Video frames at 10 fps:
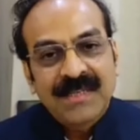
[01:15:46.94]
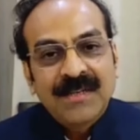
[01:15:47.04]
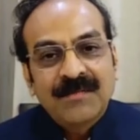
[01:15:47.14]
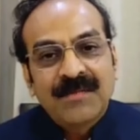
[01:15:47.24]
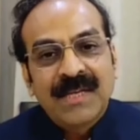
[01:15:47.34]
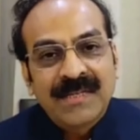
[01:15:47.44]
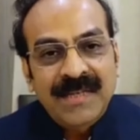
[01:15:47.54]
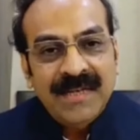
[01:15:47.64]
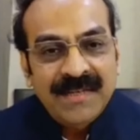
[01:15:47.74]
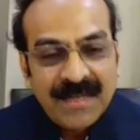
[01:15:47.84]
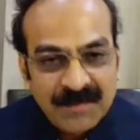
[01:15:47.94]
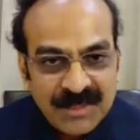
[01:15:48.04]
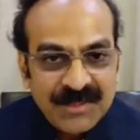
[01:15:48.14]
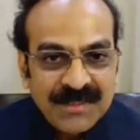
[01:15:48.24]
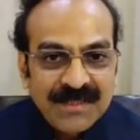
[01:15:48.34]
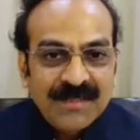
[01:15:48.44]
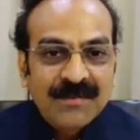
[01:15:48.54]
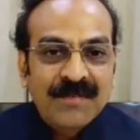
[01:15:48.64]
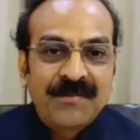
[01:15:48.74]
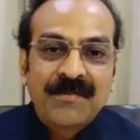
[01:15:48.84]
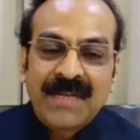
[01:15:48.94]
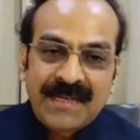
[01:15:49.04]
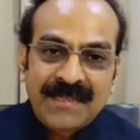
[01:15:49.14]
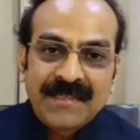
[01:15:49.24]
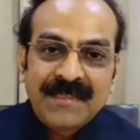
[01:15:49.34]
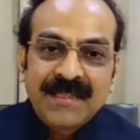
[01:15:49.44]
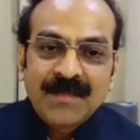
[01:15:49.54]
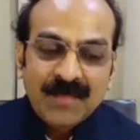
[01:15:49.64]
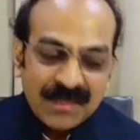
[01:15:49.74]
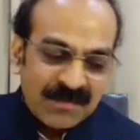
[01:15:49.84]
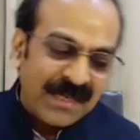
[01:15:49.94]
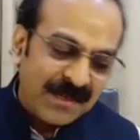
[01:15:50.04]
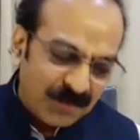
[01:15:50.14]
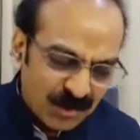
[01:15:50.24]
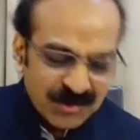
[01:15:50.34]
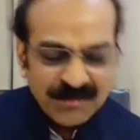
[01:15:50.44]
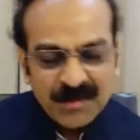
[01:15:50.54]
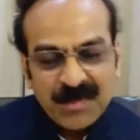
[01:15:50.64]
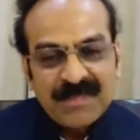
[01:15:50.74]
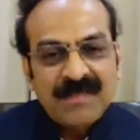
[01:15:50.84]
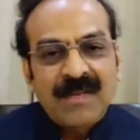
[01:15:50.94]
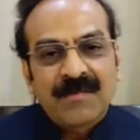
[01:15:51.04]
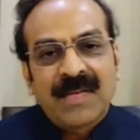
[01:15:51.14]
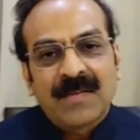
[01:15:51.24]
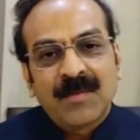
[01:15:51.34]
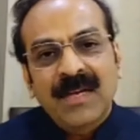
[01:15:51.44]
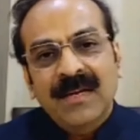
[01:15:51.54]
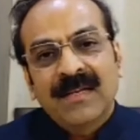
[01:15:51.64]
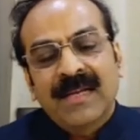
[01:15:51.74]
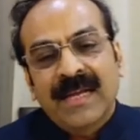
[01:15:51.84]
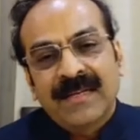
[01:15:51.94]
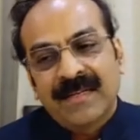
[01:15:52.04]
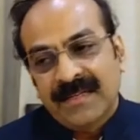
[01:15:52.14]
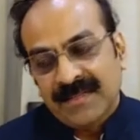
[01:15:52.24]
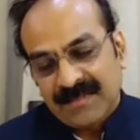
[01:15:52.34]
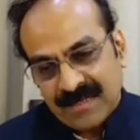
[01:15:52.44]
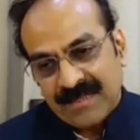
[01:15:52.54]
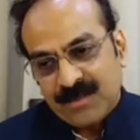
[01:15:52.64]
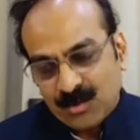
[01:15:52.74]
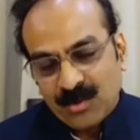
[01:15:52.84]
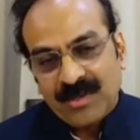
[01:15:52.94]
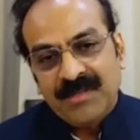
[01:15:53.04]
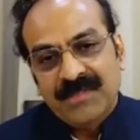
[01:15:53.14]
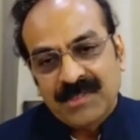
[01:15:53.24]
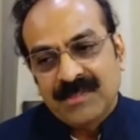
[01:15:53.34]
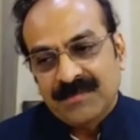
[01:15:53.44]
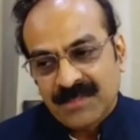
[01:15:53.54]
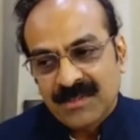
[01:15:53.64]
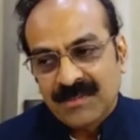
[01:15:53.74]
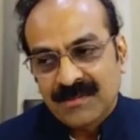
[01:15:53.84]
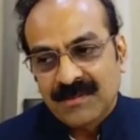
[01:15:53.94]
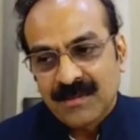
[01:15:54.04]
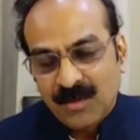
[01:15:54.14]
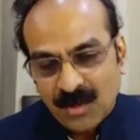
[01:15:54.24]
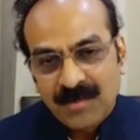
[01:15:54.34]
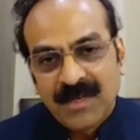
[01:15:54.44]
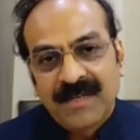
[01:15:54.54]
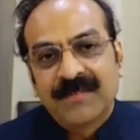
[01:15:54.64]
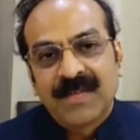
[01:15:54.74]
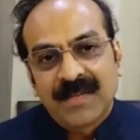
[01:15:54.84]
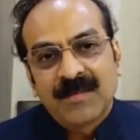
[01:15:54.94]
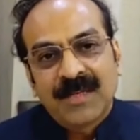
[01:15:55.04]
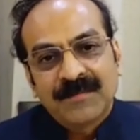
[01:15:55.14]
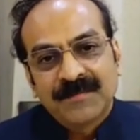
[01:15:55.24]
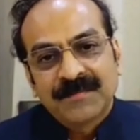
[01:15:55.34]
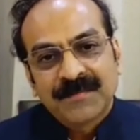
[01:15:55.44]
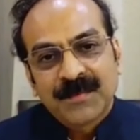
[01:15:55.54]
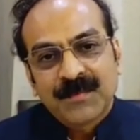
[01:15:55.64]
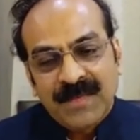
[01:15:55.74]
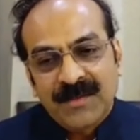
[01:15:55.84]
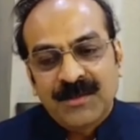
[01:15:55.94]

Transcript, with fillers: where it can damage if we wear it. But many, most of the pieces are wearable, and it is like jewelry, which is which is durable and wearable. Why not?